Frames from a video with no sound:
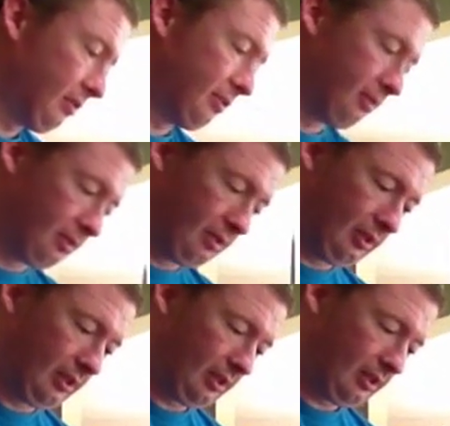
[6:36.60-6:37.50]

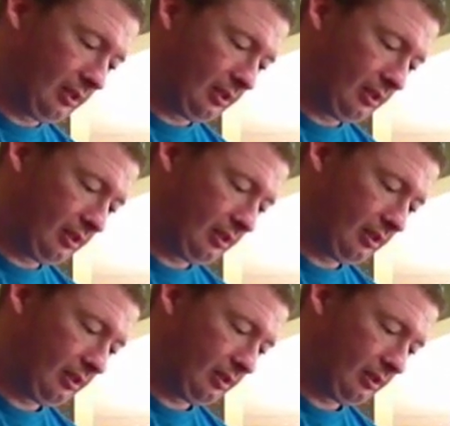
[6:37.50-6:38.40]
for
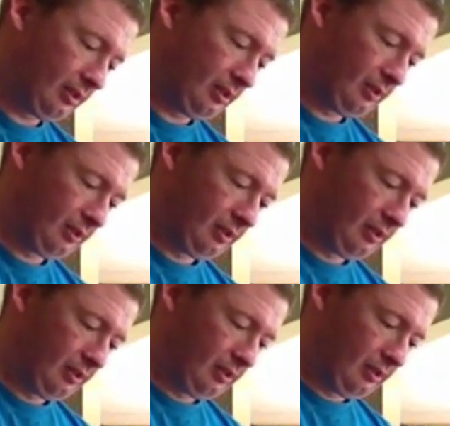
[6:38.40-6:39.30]
the
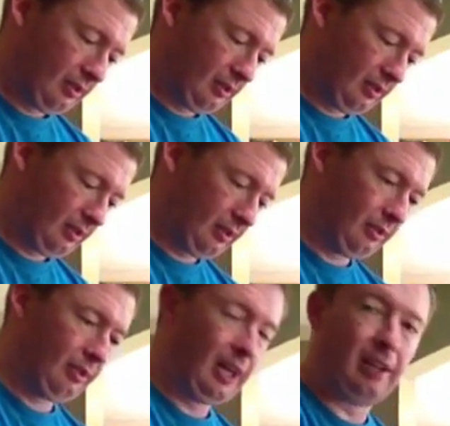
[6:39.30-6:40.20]

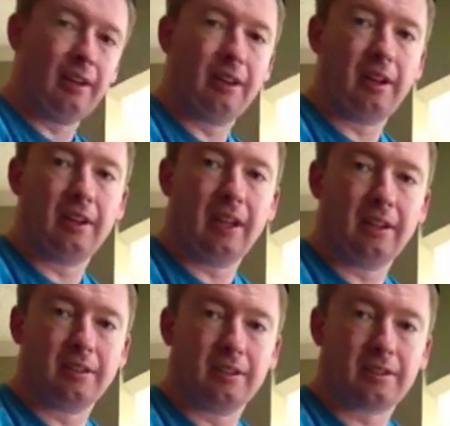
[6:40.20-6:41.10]
radio there. That'll
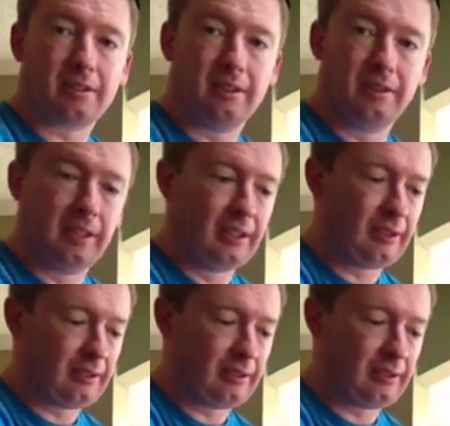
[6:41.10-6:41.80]
just screw in.